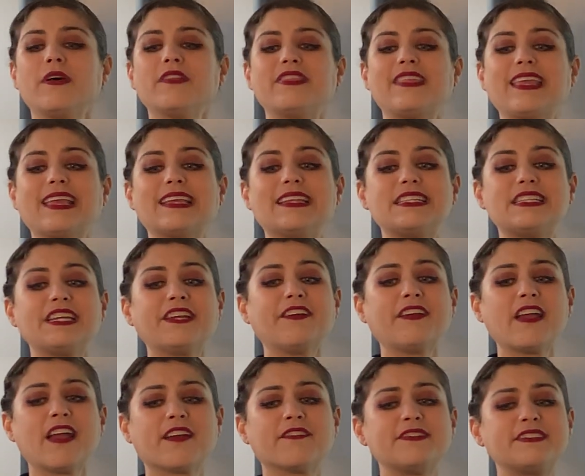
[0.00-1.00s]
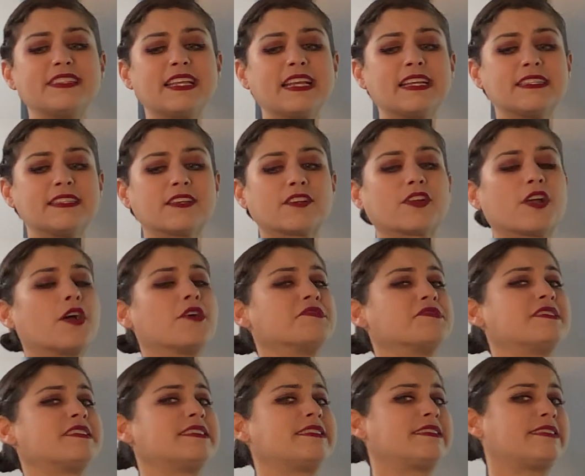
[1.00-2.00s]
well, the interior of Santa
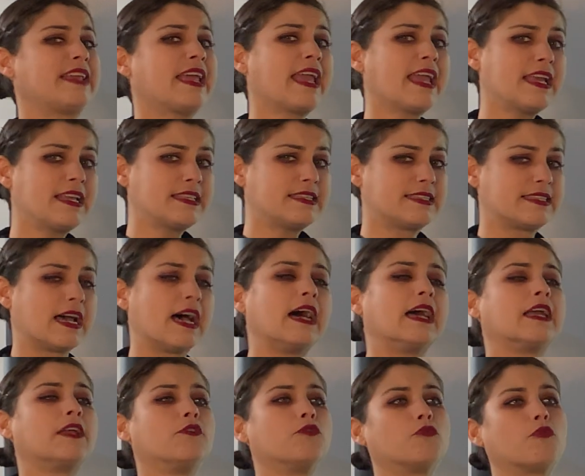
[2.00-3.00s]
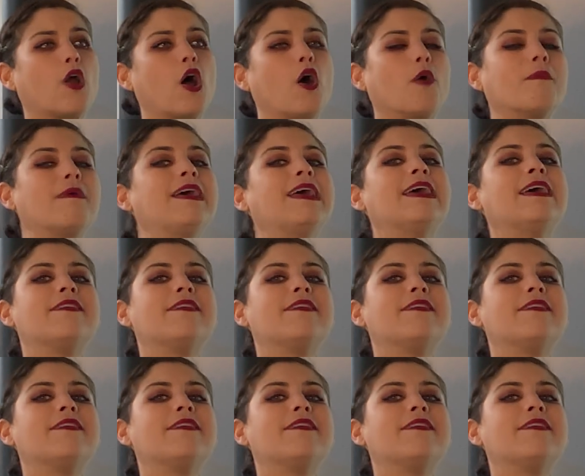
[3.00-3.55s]
Costanza in Rome,